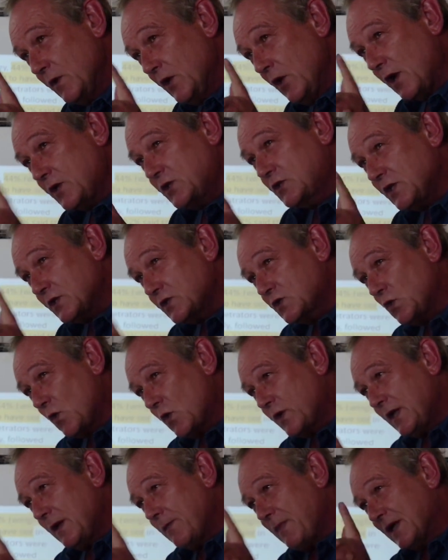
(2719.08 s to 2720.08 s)
We're not just
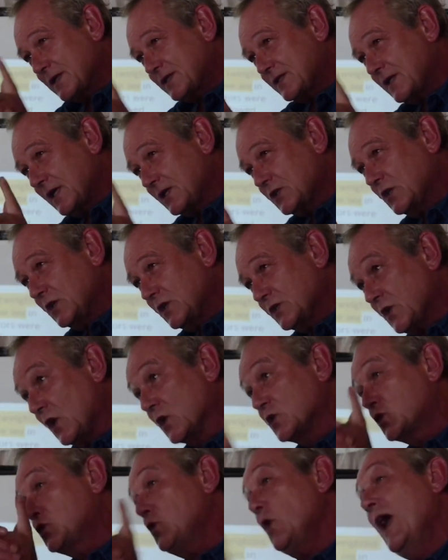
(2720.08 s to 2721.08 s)
talking about sexual
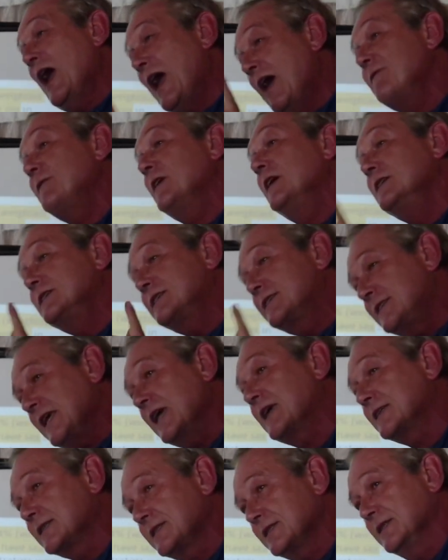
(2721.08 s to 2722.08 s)
assault, to have
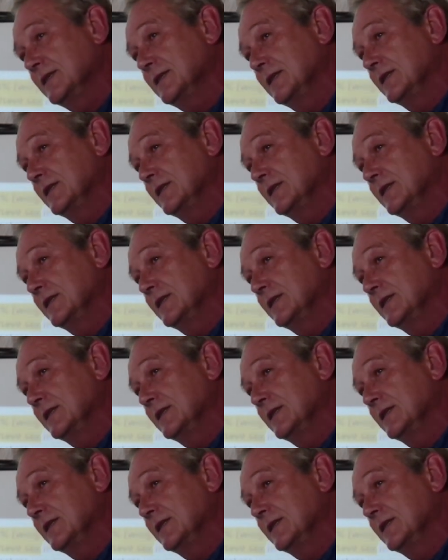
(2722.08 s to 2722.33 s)
sex.